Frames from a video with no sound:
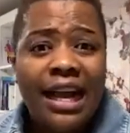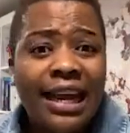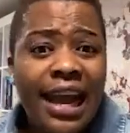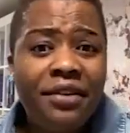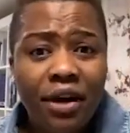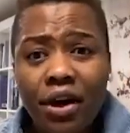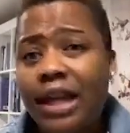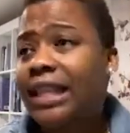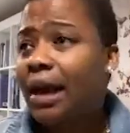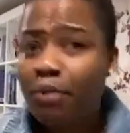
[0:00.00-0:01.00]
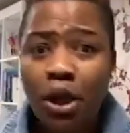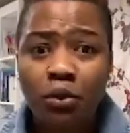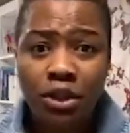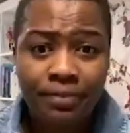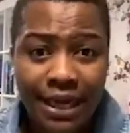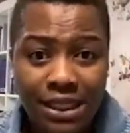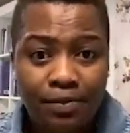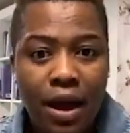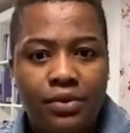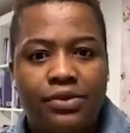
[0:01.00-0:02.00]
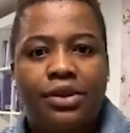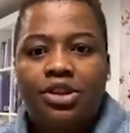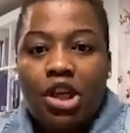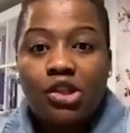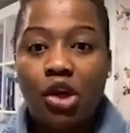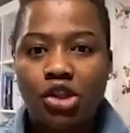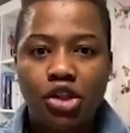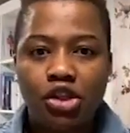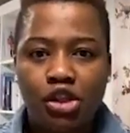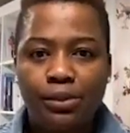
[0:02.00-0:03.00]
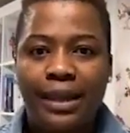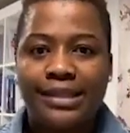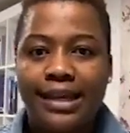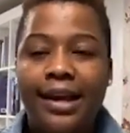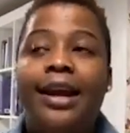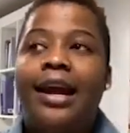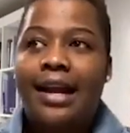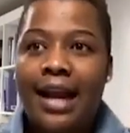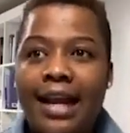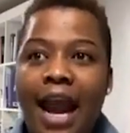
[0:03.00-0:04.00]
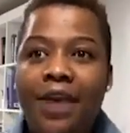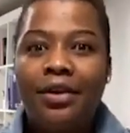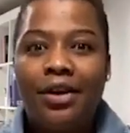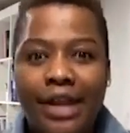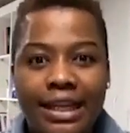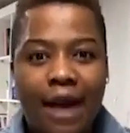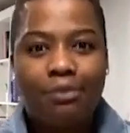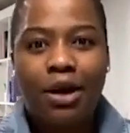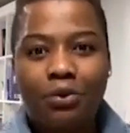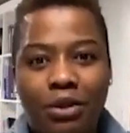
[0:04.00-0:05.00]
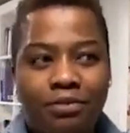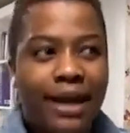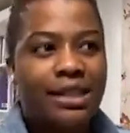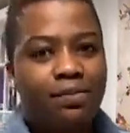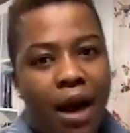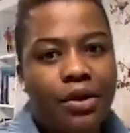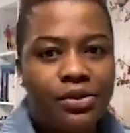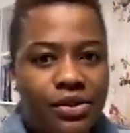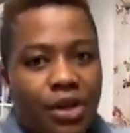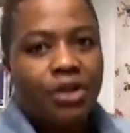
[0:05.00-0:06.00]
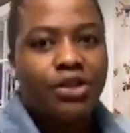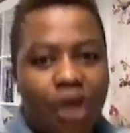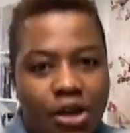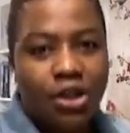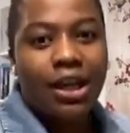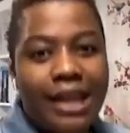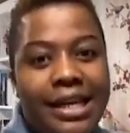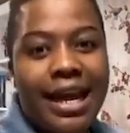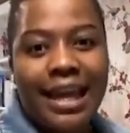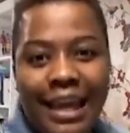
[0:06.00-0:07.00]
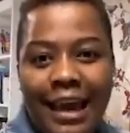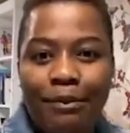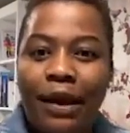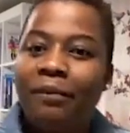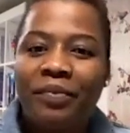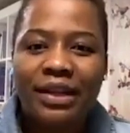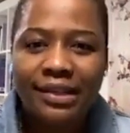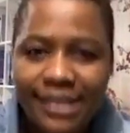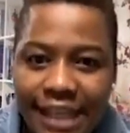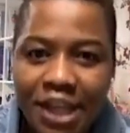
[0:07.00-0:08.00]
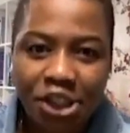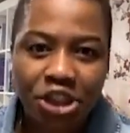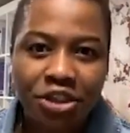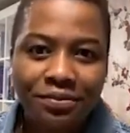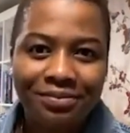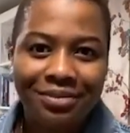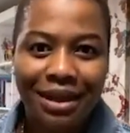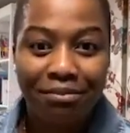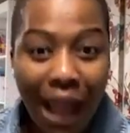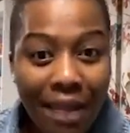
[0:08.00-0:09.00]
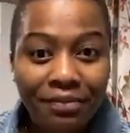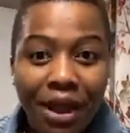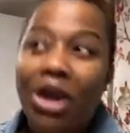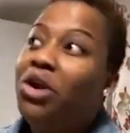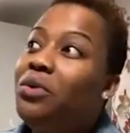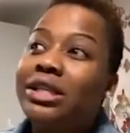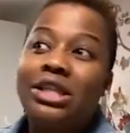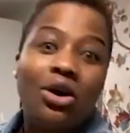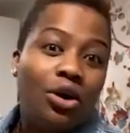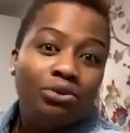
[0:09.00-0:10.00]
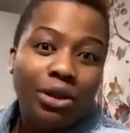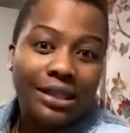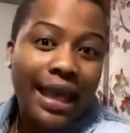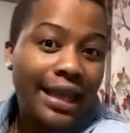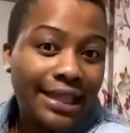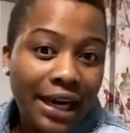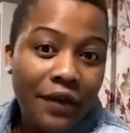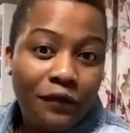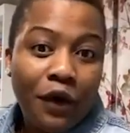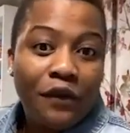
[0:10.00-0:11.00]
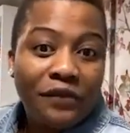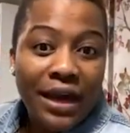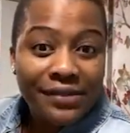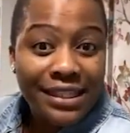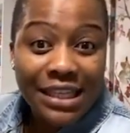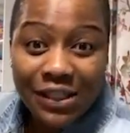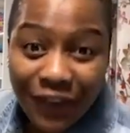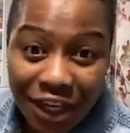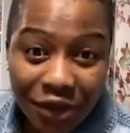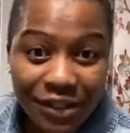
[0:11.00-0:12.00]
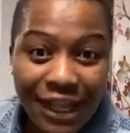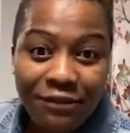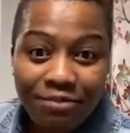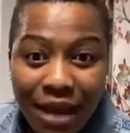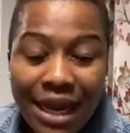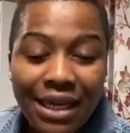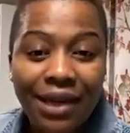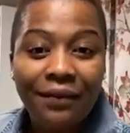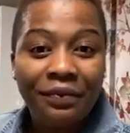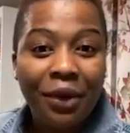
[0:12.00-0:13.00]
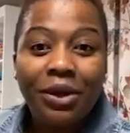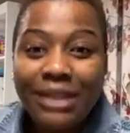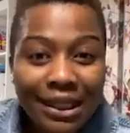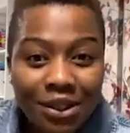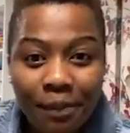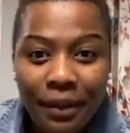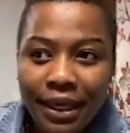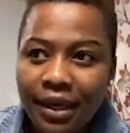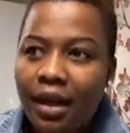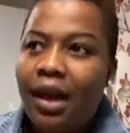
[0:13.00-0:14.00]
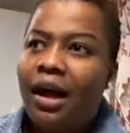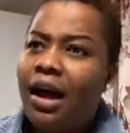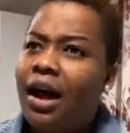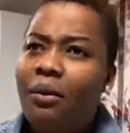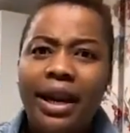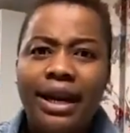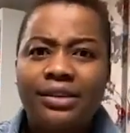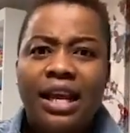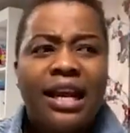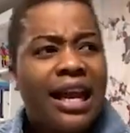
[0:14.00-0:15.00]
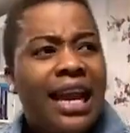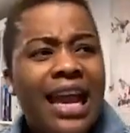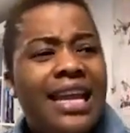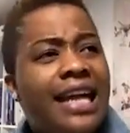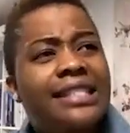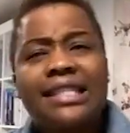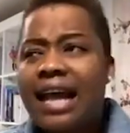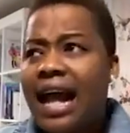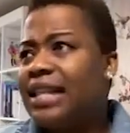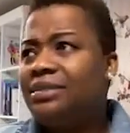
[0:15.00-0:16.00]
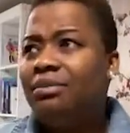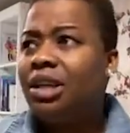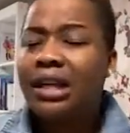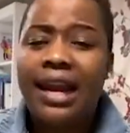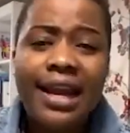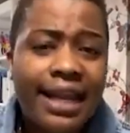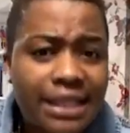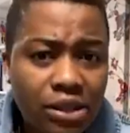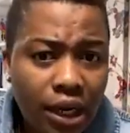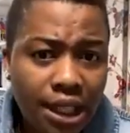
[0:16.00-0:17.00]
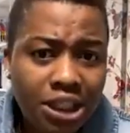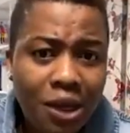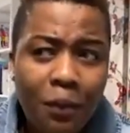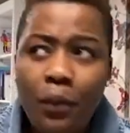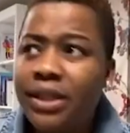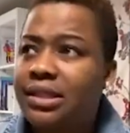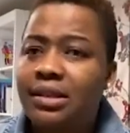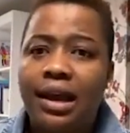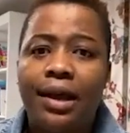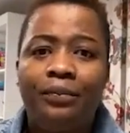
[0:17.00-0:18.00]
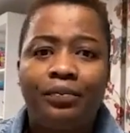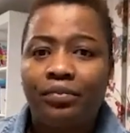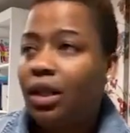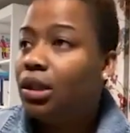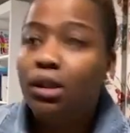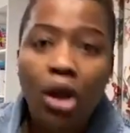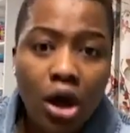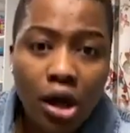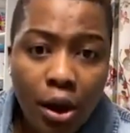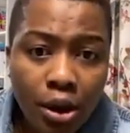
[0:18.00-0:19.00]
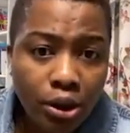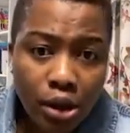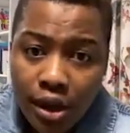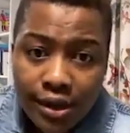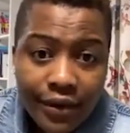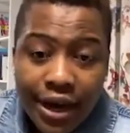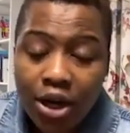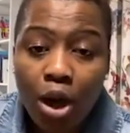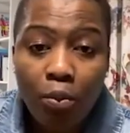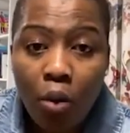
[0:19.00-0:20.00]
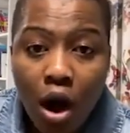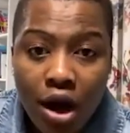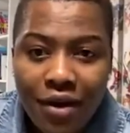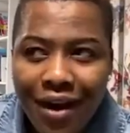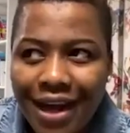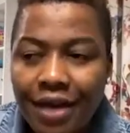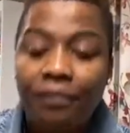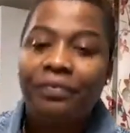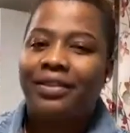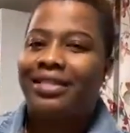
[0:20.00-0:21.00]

Can I relocate abroad with my spouse? Just go to YouTube and say, can I relocate abroad with my spouse? Doctor Linda Iheme. Search. Bam! You will see almost like three, four, five, six videos I've made on that topic. Uh, what else? Can I get admi can I get scholarship with um low low grade or poor grade?